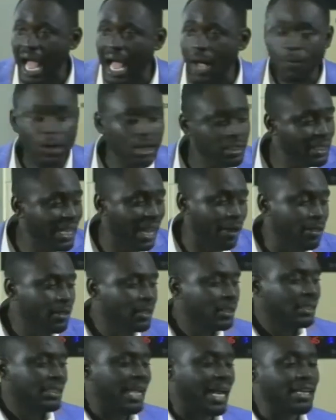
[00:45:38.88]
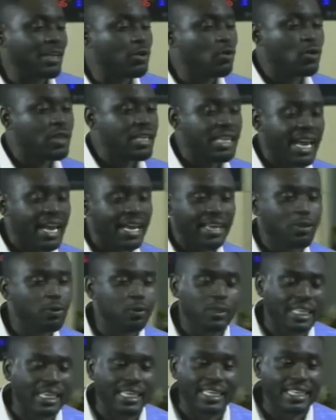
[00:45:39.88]
what daddy will hear,
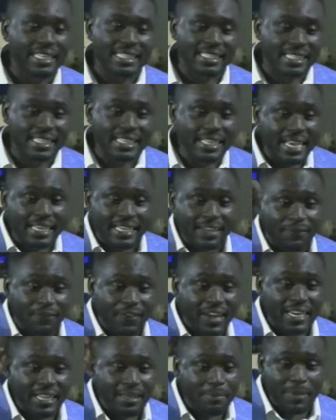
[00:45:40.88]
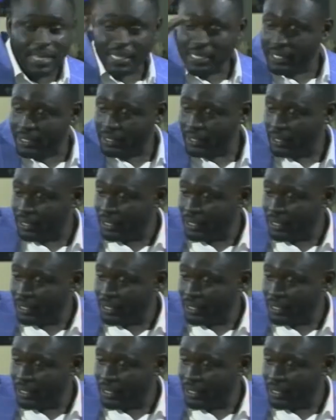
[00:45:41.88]
you think he's seeing a different image.